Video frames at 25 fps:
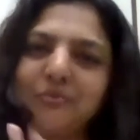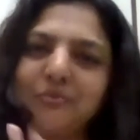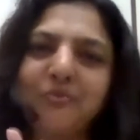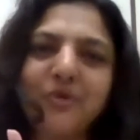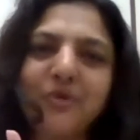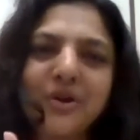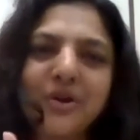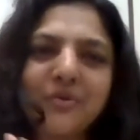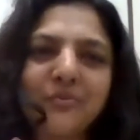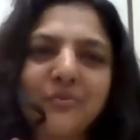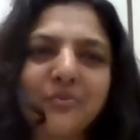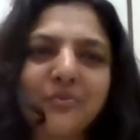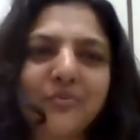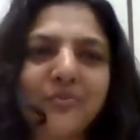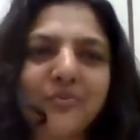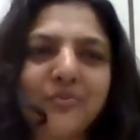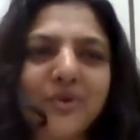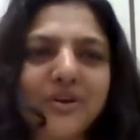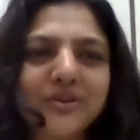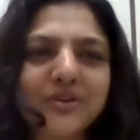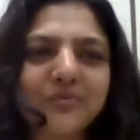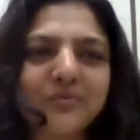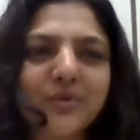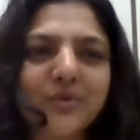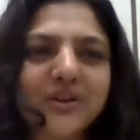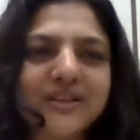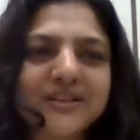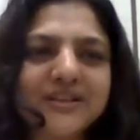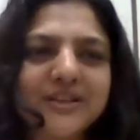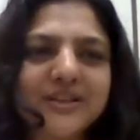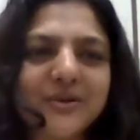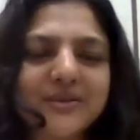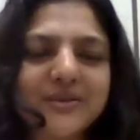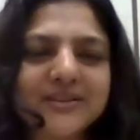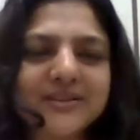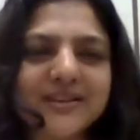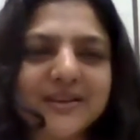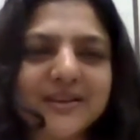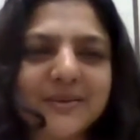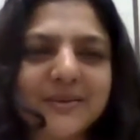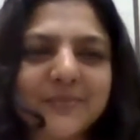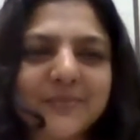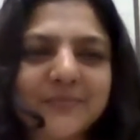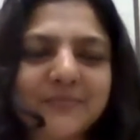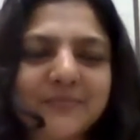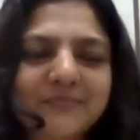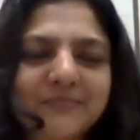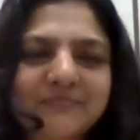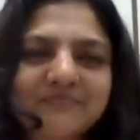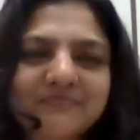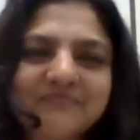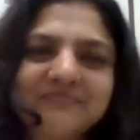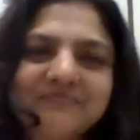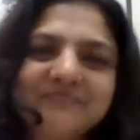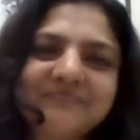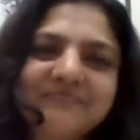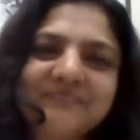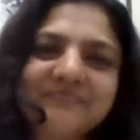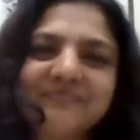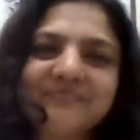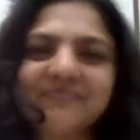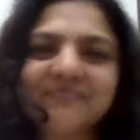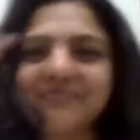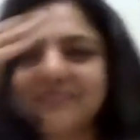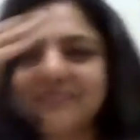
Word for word: What what what is your say? I think